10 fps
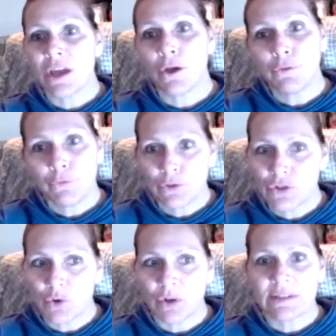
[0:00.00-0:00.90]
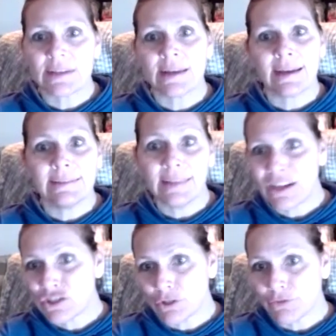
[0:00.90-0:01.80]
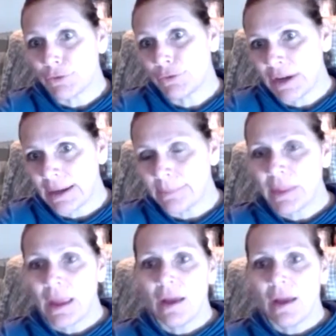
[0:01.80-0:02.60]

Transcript: to health food stores and I'd lecture for free,